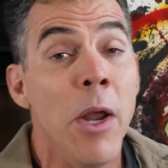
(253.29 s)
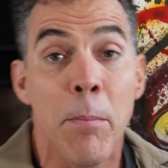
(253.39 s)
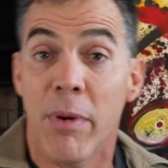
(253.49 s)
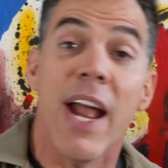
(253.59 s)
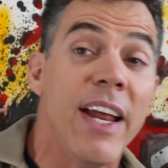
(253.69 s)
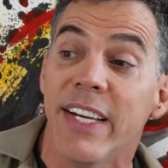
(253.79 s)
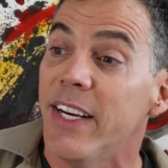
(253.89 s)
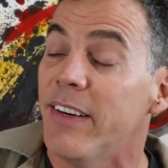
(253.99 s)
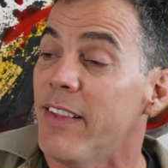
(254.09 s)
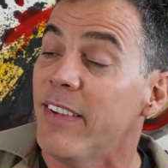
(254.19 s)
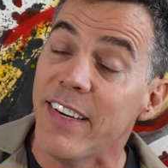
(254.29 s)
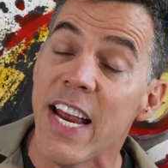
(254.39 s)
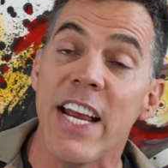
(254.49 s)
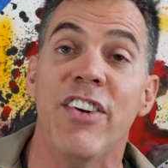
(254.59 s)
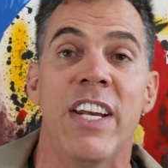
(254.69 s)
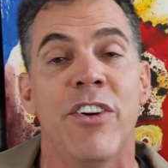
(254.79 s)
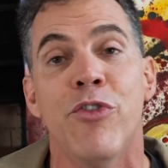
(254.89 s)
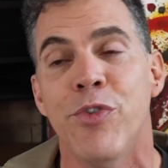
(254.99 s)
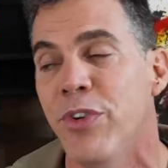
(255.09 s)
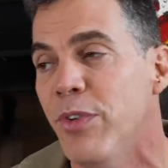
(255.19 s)
But I had to get to the stage and
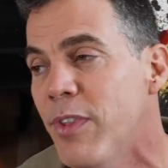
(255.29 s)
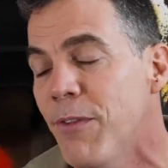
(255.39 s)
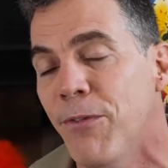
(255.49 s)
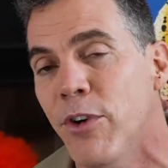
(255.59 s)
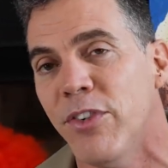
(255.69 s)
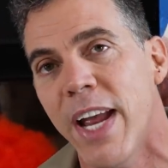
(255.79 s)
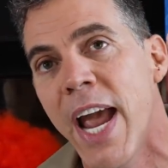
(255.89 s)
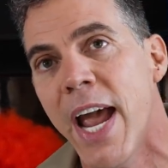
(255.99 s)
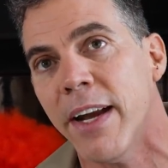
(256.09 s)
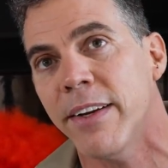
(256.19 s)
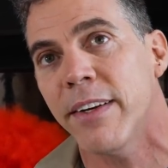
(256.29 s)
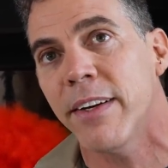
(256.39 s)
introduce the first act.